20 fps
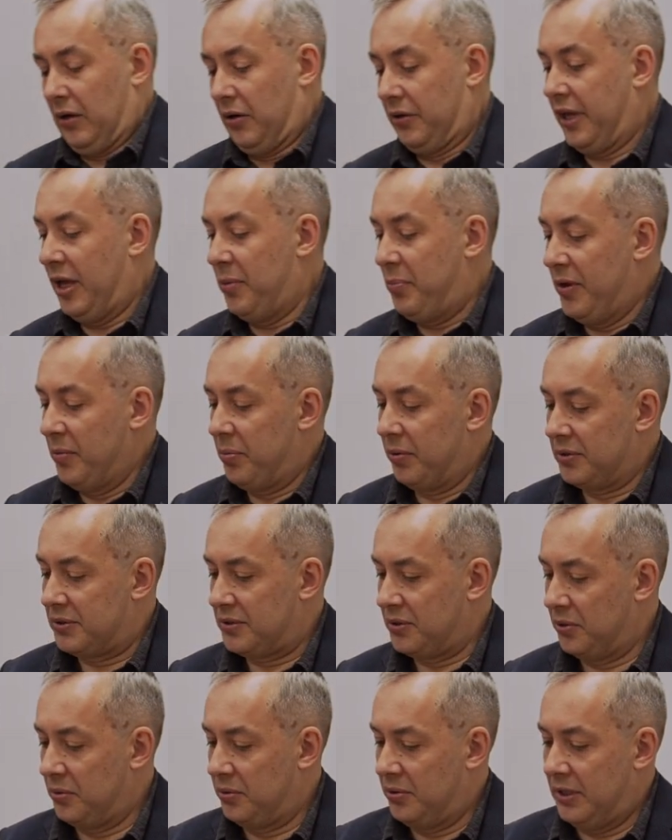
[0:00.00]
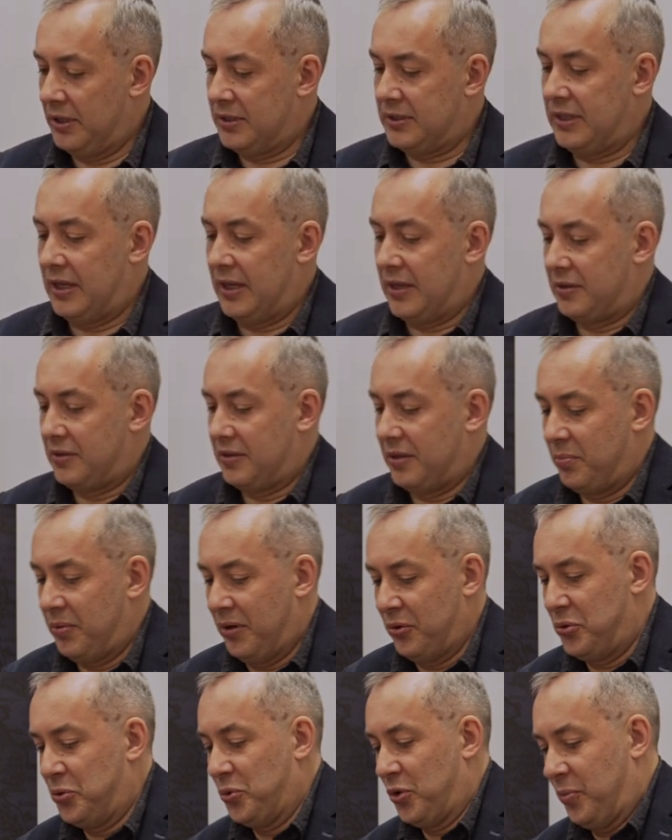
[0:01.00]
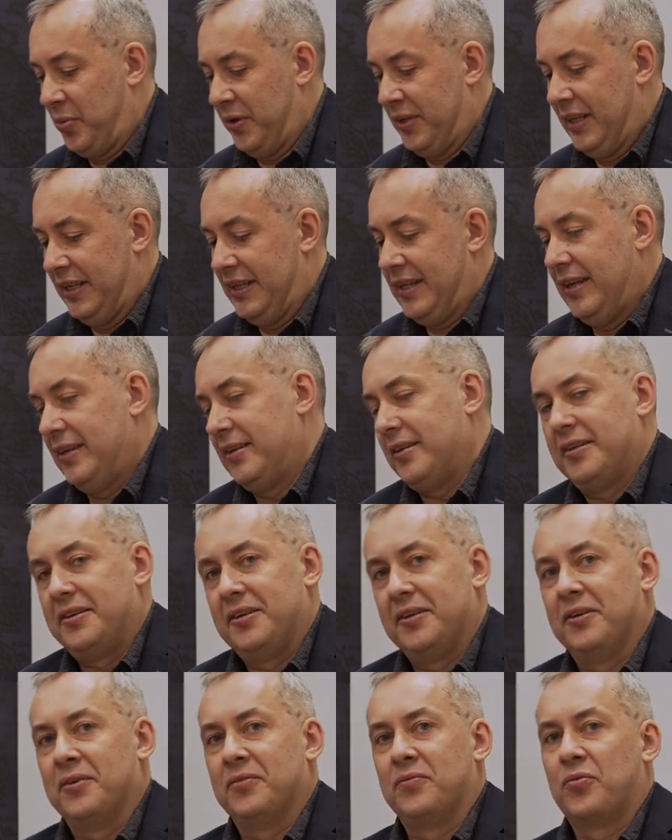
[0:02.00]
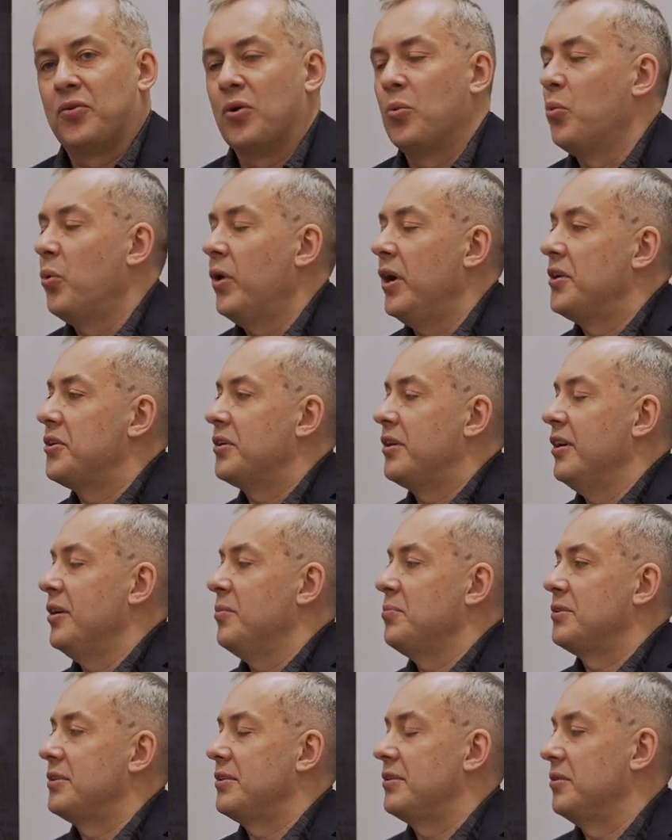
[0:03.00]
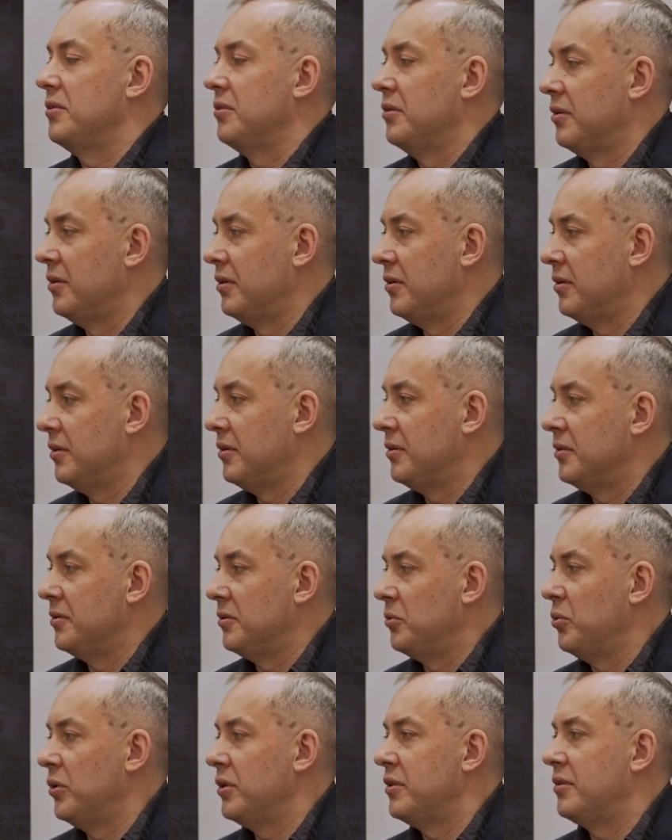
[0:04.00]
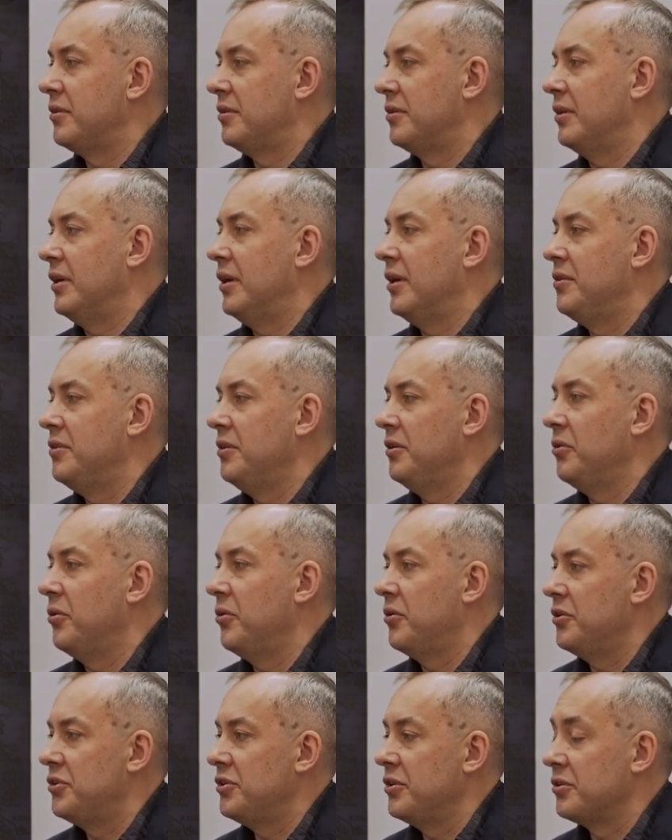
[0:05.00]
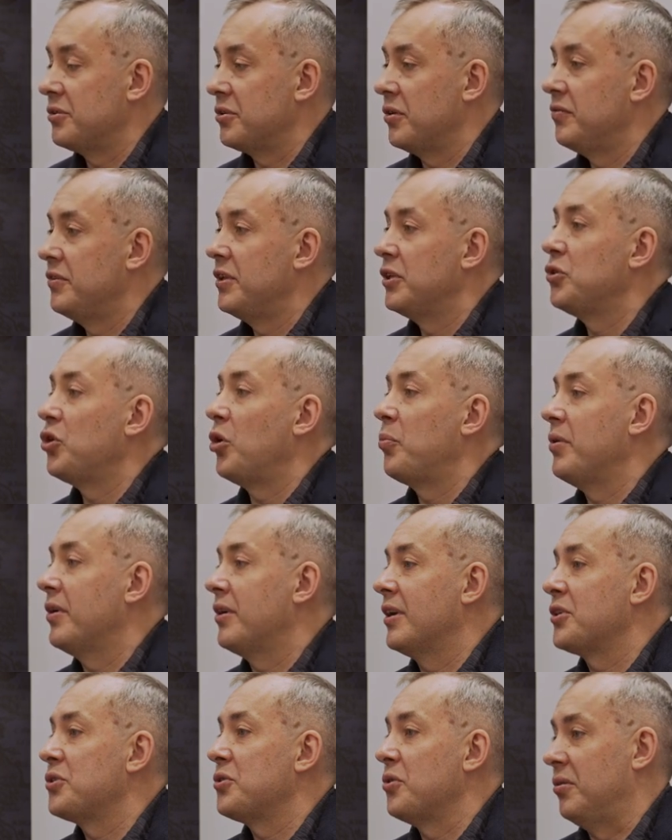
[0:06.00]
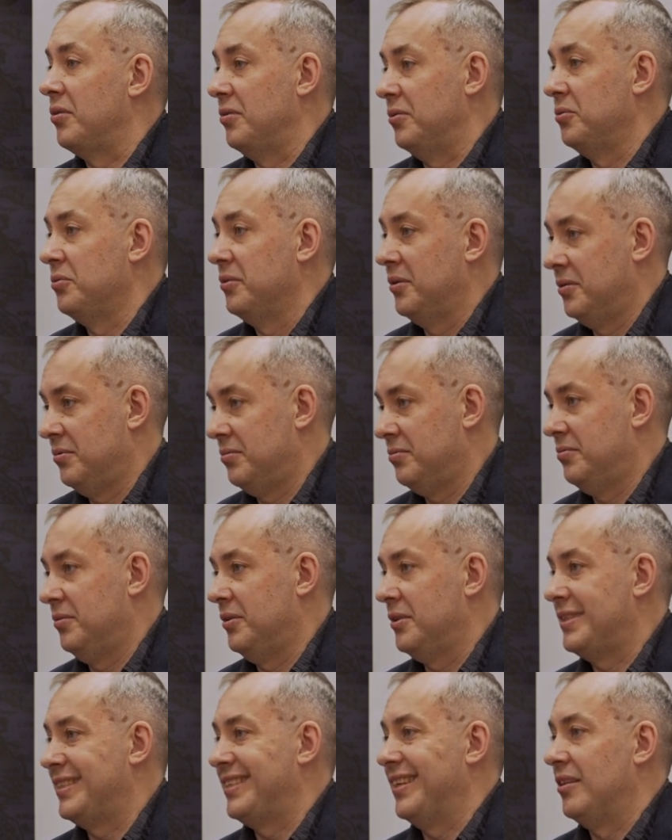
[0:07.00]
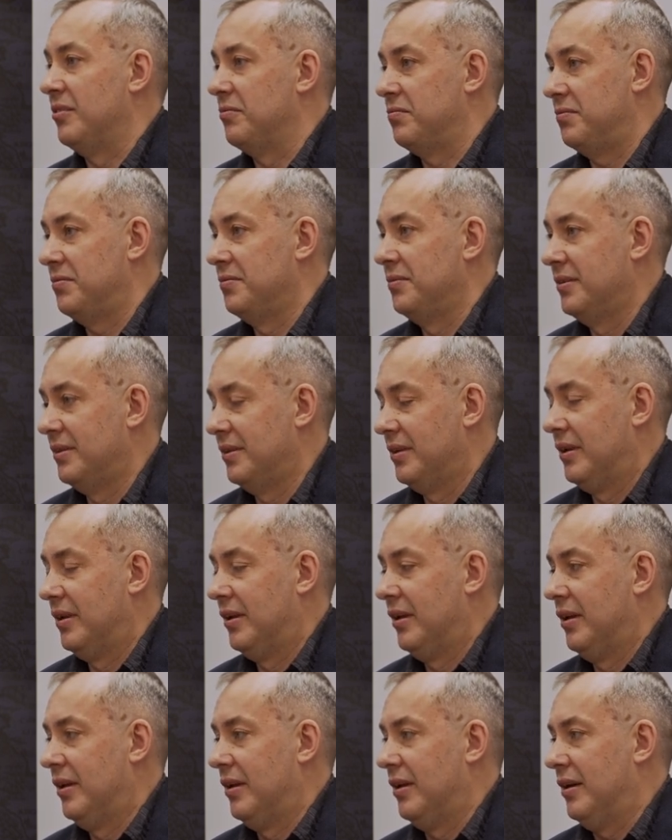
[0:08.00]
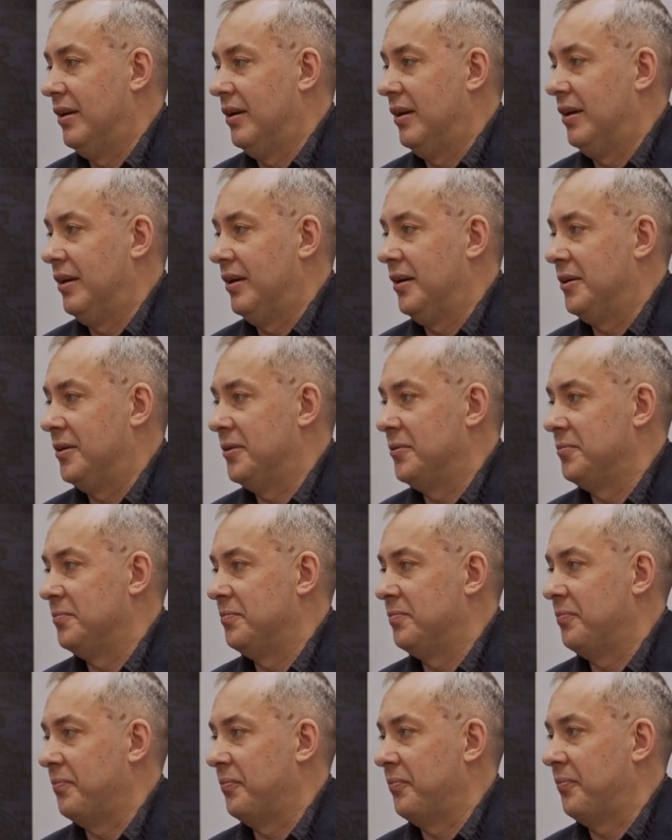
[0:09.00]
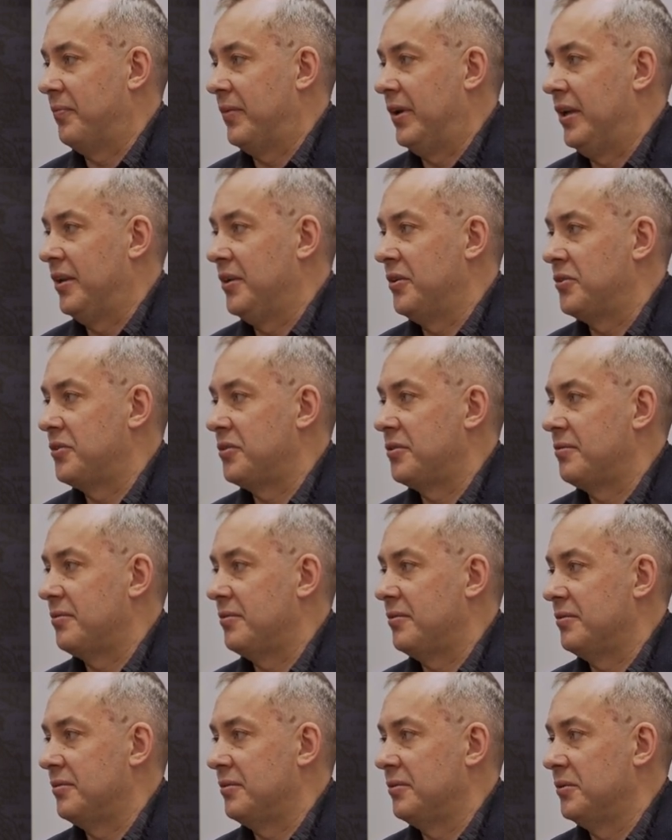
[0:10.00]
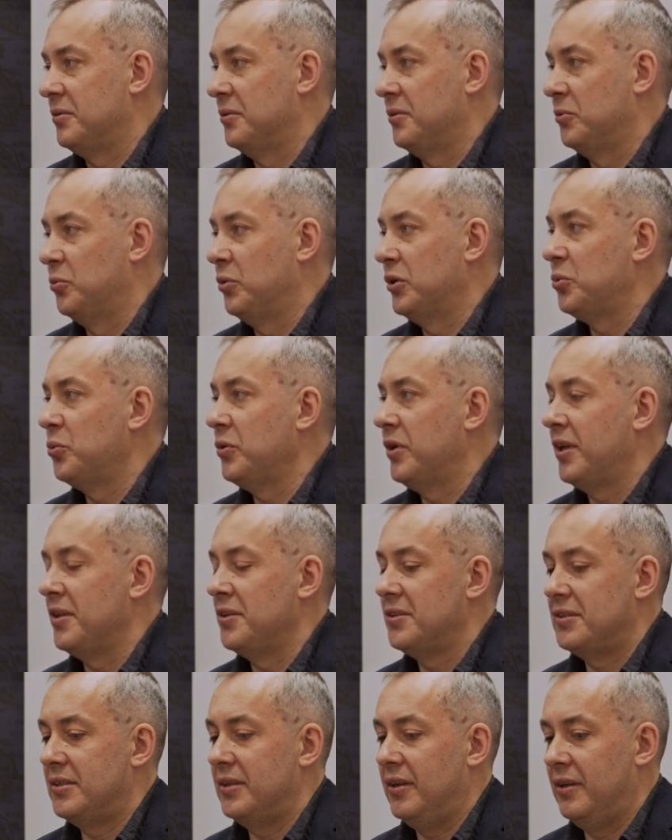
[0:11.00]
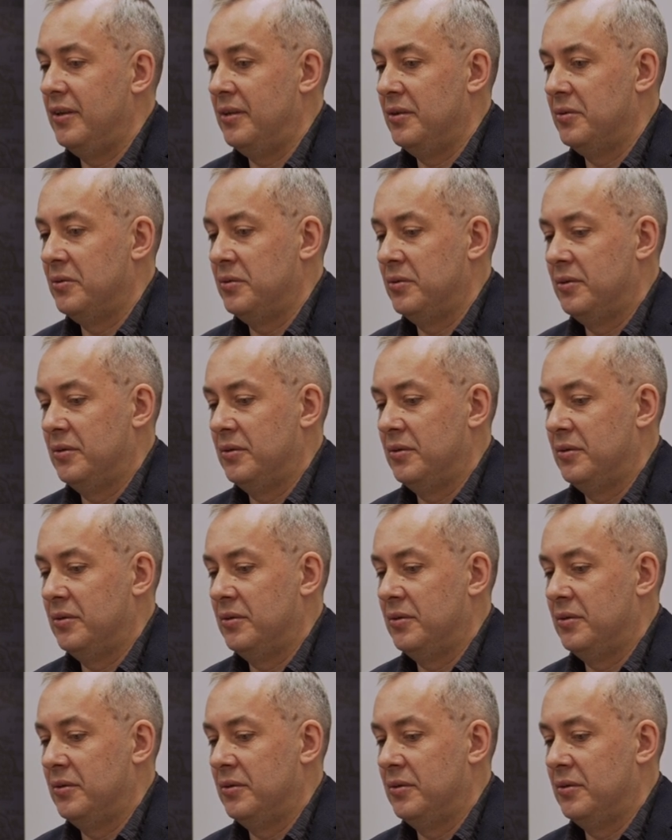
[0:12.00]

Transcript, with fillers: Okay, people, so let's start about European identity, from where it comes or what are the origins of the topic at all, you know, itself. Um, and what we can say?